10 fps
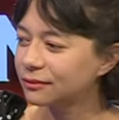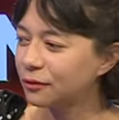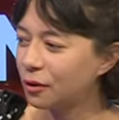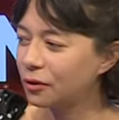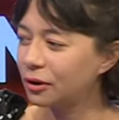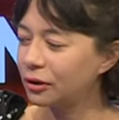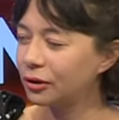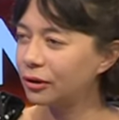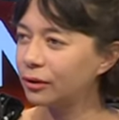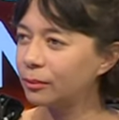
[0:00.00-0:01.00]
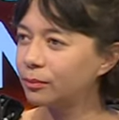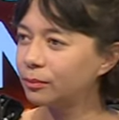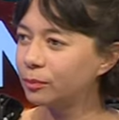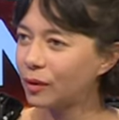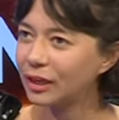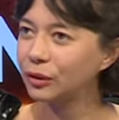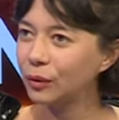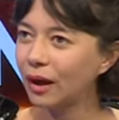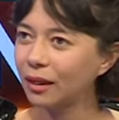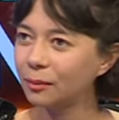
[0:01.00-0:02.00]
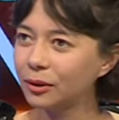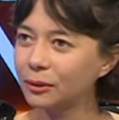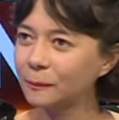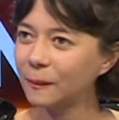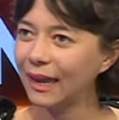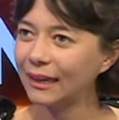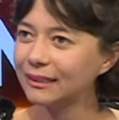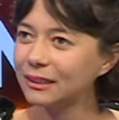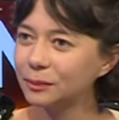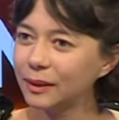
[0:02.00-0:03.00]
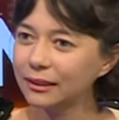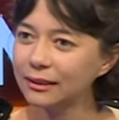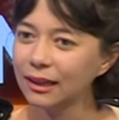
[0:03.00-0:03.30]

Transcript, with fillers: for a brand new album, and it's a bit